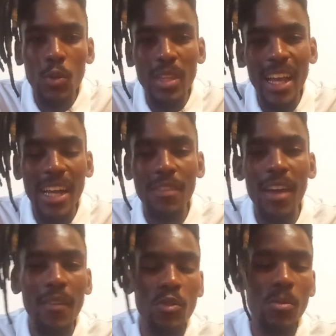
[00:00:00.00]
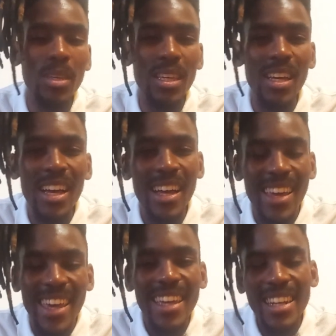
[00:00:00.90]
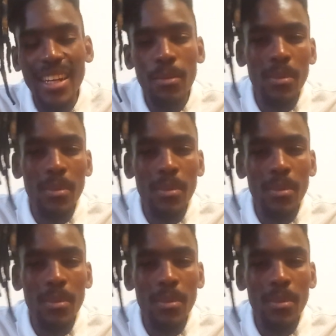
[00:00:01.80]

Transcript: they kind of have to be hidden in